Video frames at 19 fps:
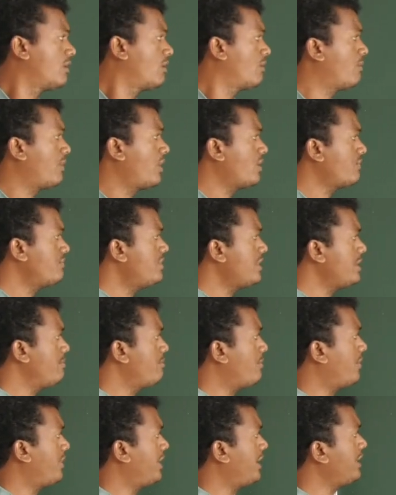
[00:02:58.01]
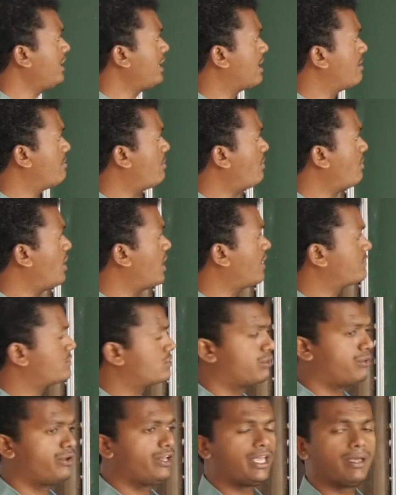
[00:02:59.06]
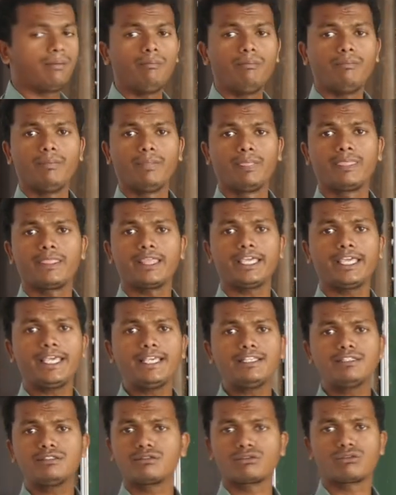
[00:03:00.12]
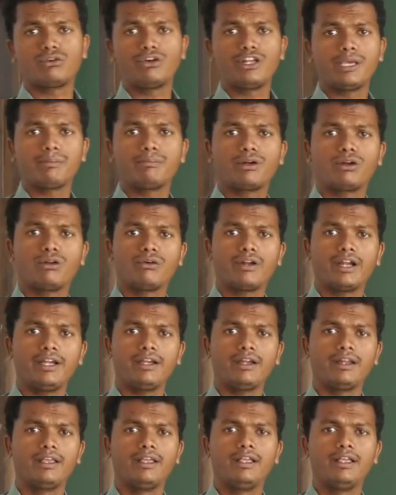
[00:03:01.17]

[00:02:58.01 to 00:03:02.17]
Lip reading: One of the important compound of sodium is sodium chloride.